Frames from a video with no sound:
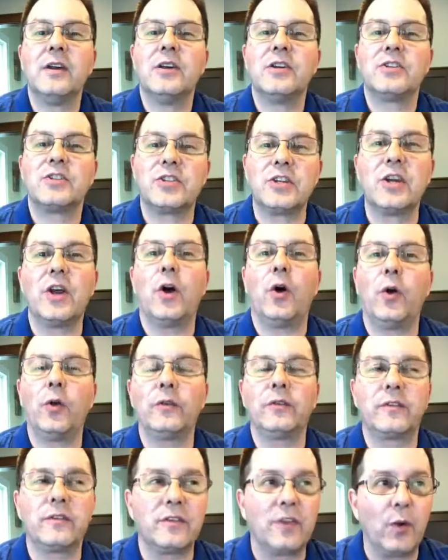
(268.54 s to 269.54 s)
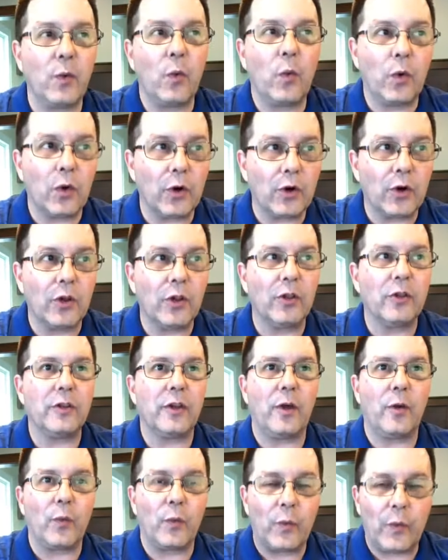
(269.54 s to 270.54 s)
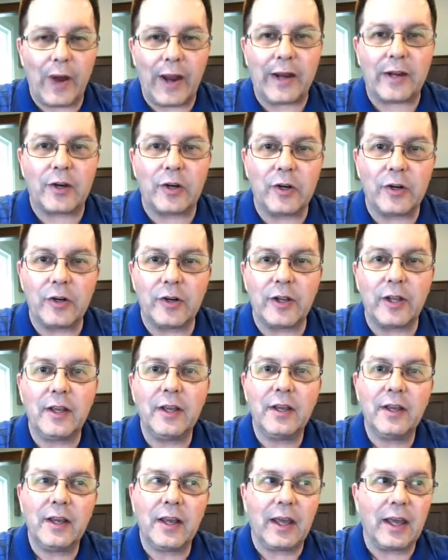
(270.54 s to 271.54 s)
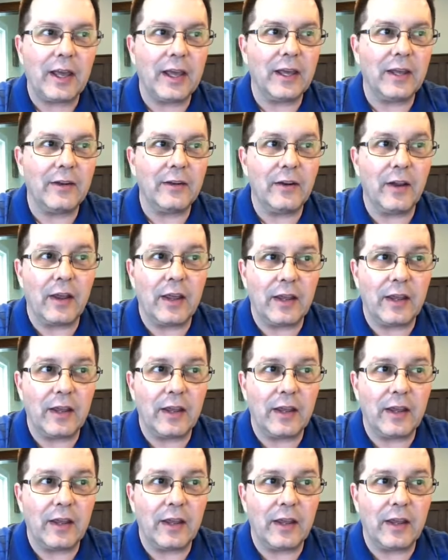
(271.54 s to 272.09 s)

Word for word: She holds the world record in